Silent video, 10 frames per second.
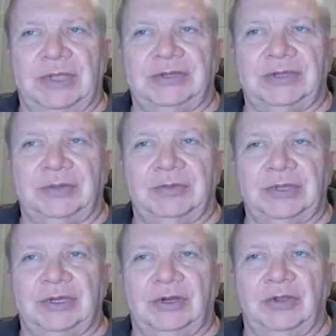
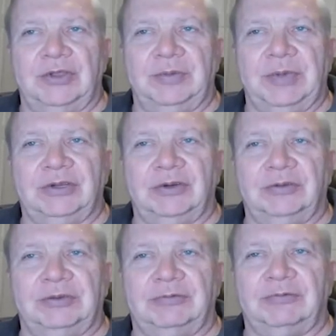something called the
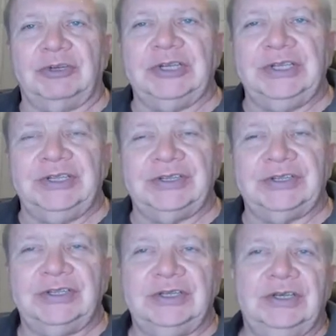Beethoven Frieze,